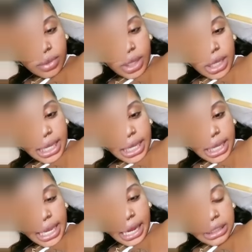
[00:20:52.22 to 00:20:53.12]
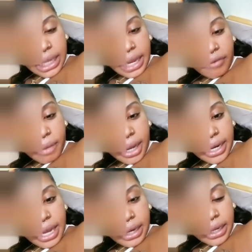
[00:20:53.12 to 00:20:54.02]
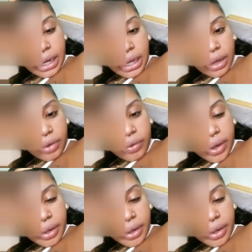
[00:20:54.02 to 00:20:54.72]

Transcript: Can answer everybody, Daniel, anyway.